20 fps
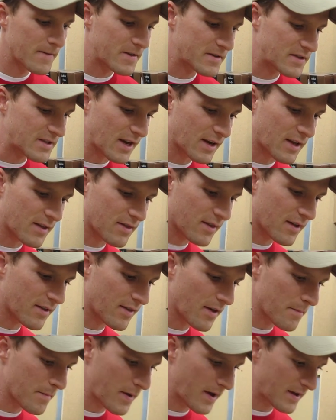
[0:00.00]
The second
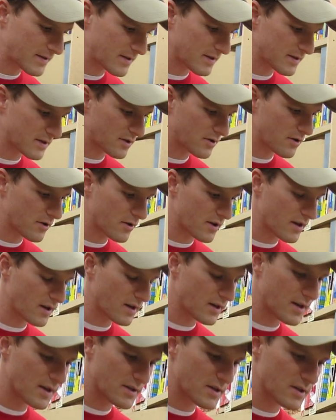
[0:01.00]
thing that makes this good,
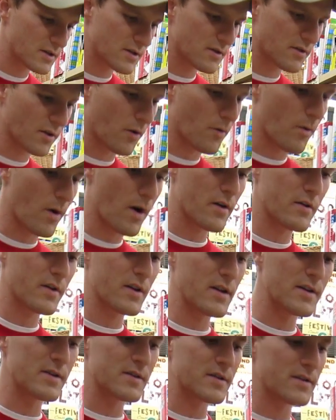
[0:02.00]
in addition to the
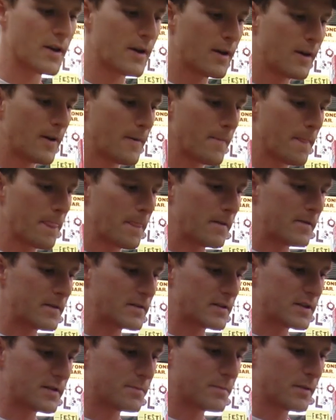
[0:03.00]
quality, is
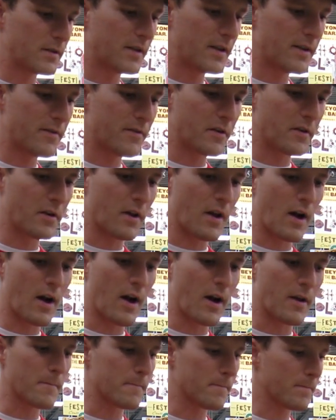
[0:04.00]
this is, believe it or
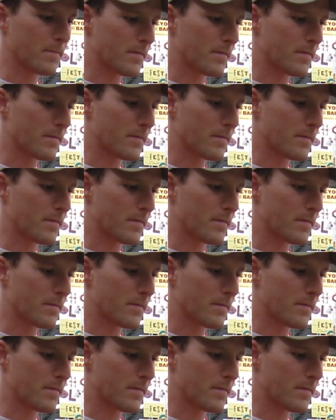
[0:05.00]
not,